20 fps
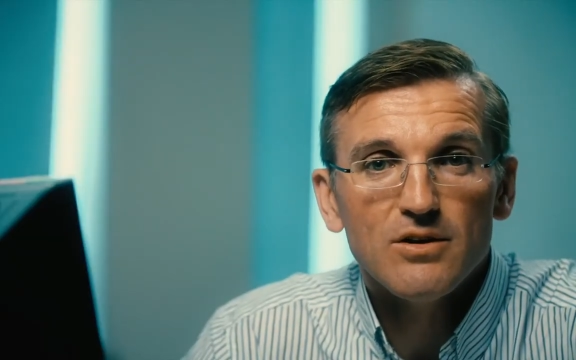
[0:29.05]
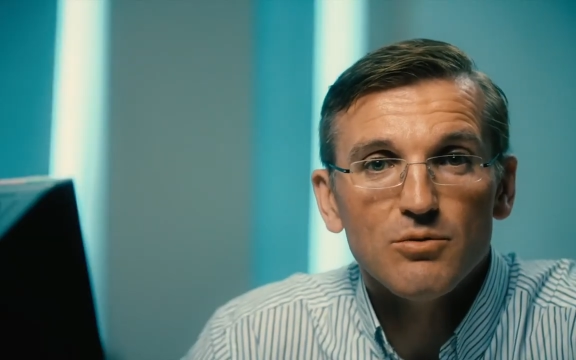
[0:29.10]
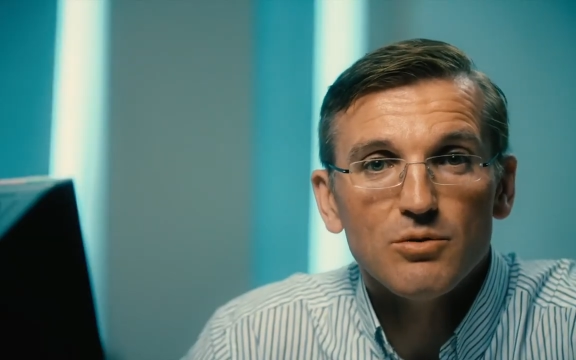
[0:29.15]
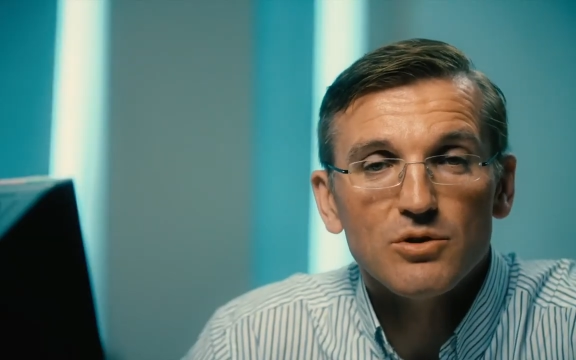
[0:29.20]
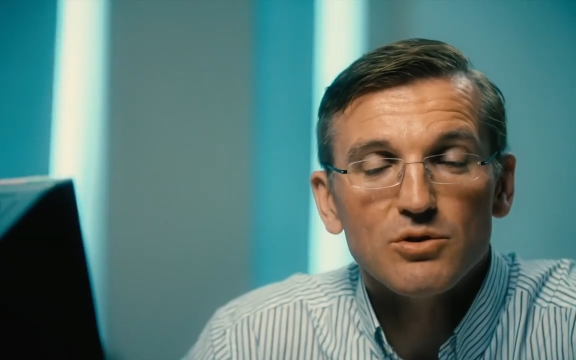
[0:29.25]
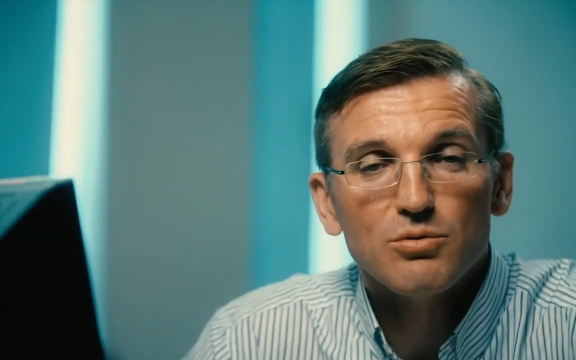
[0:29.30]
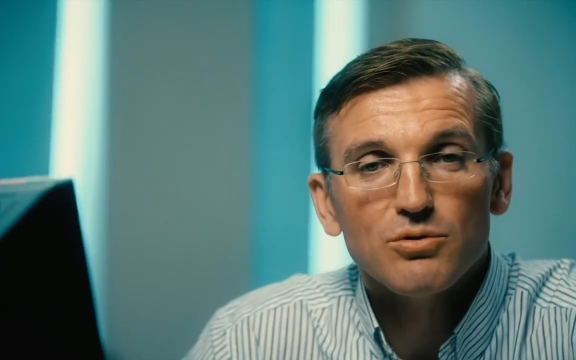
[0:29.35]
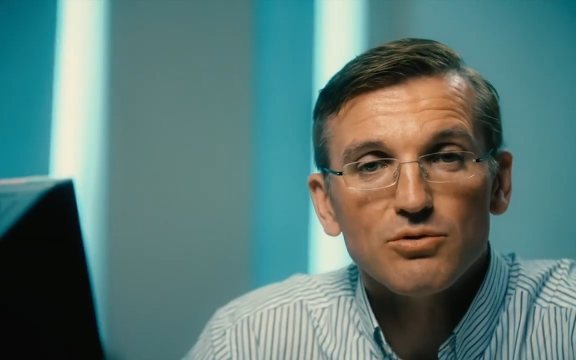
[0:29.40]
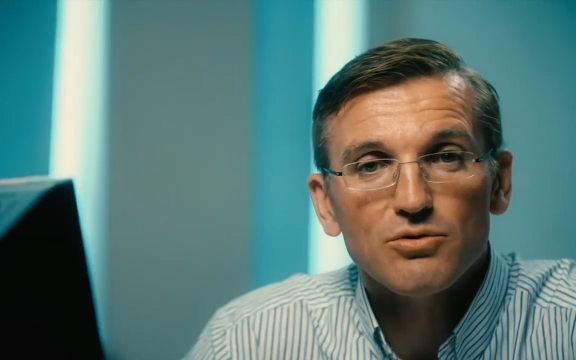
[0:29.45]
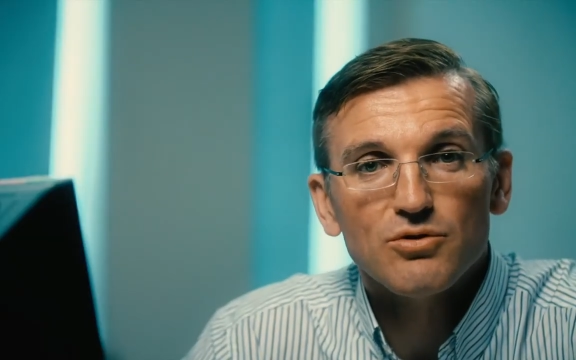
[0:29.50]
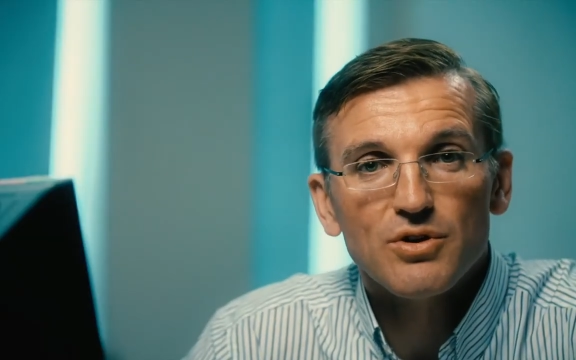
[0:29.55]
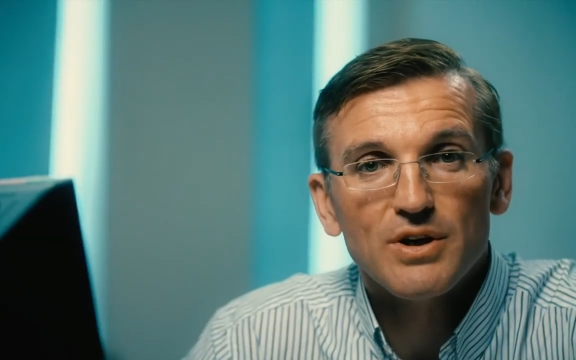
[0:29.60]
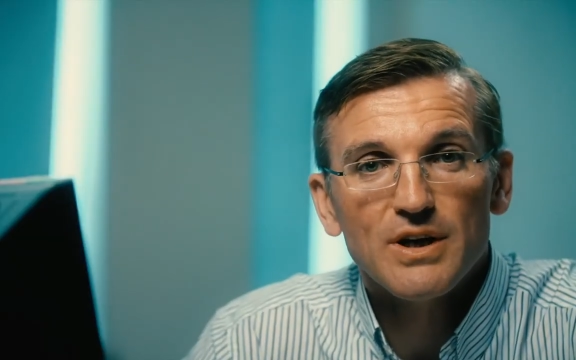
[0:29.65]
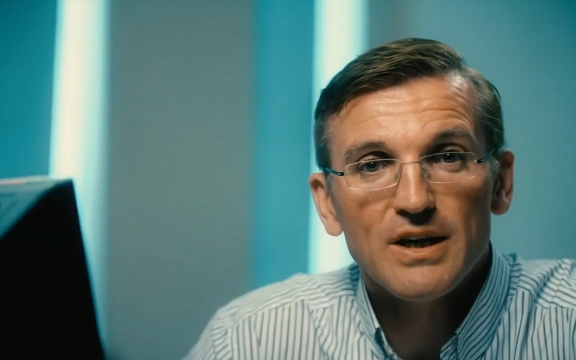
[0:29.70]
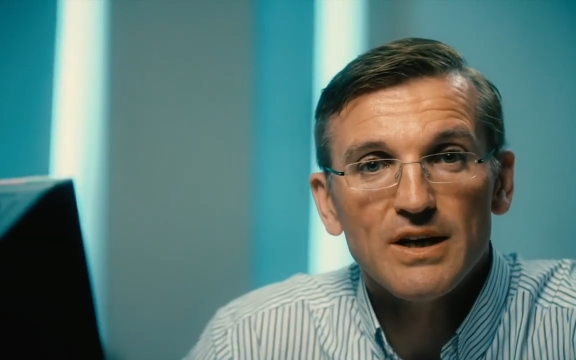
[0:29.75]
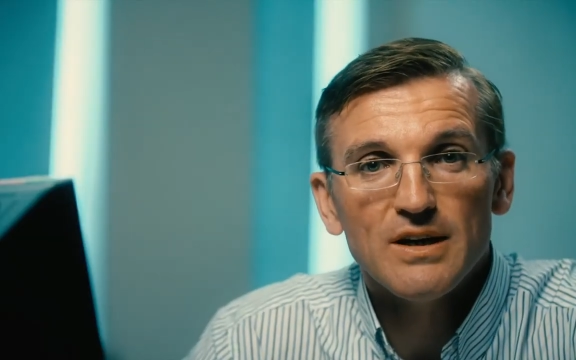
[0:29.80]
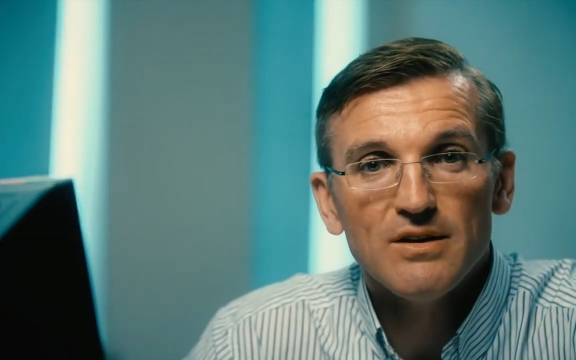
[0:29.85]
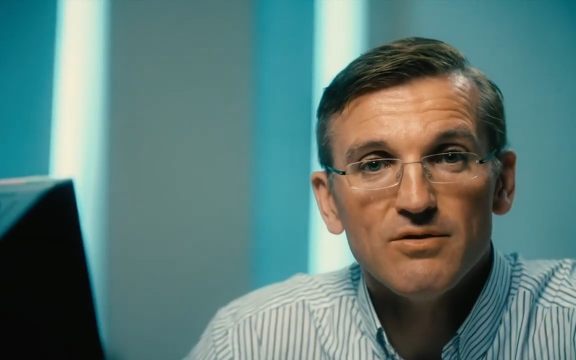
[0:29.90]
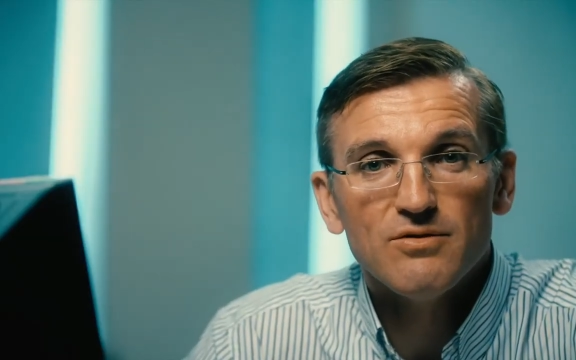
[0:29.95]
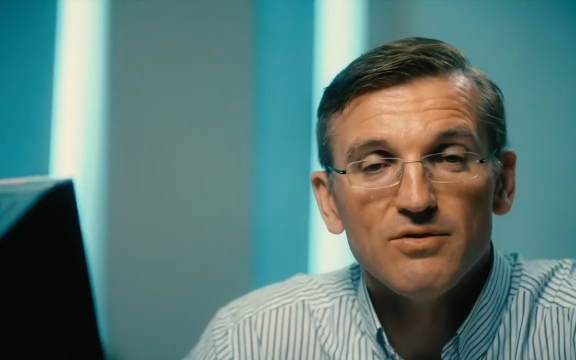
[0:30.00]
which will
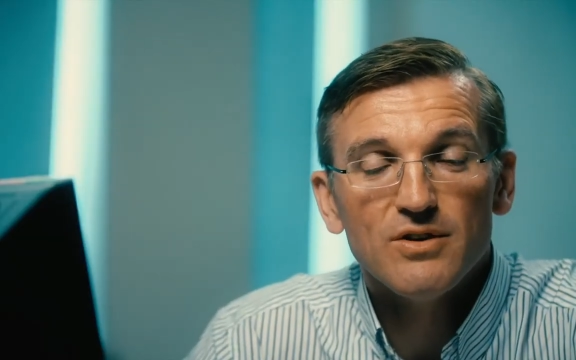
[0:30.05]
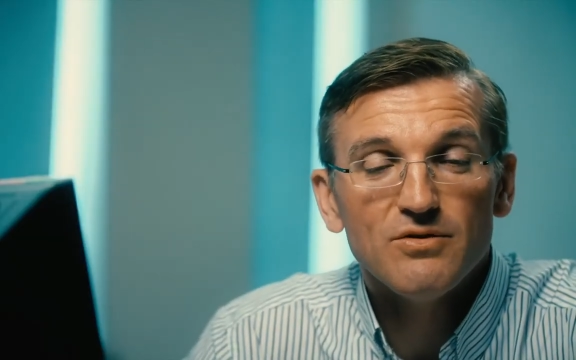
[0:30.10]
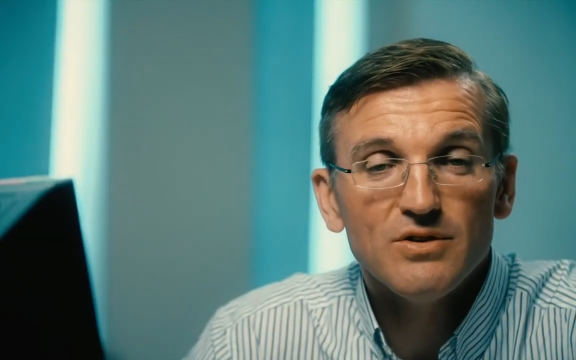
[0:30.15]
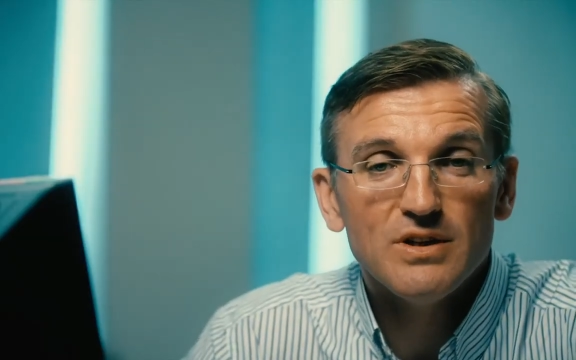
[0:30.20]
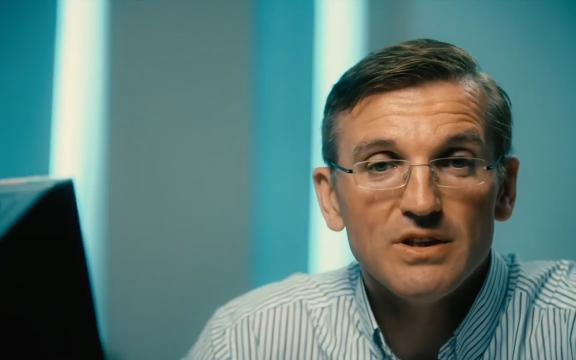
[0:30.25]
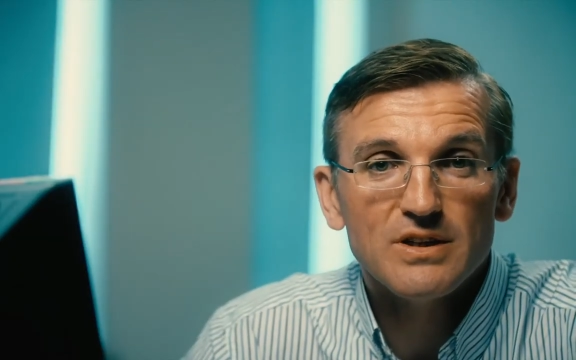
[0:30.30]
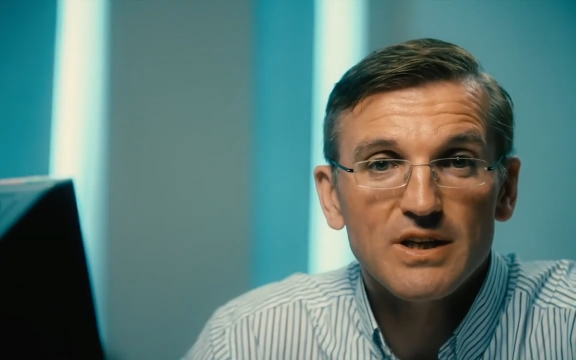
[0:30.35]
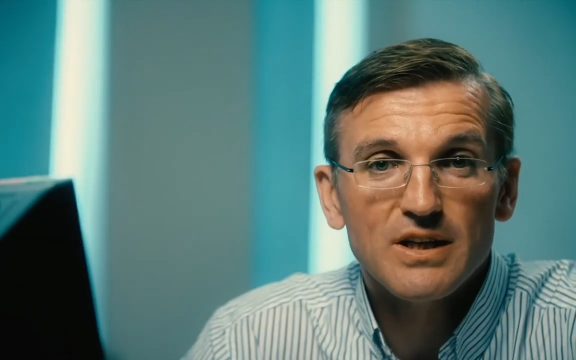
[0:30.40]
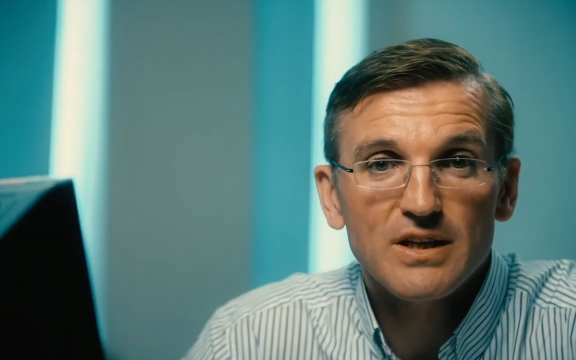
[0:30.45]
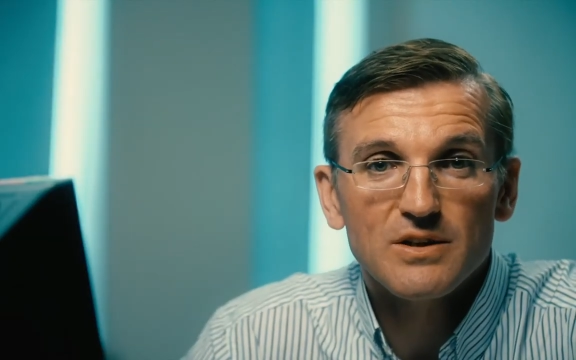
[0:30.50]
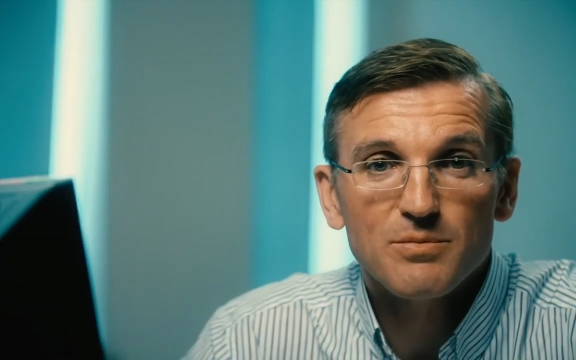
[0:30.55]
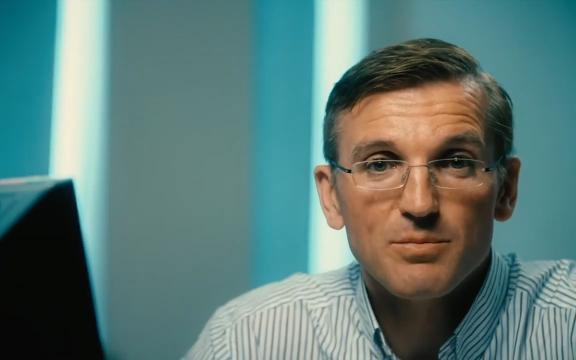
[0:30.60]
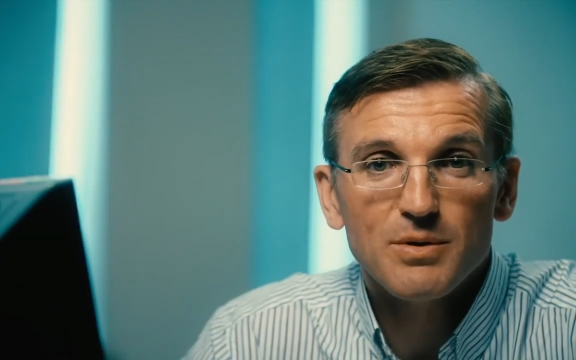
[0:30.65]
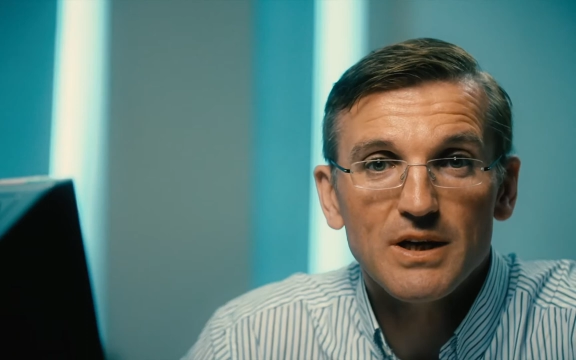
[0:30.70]
train 56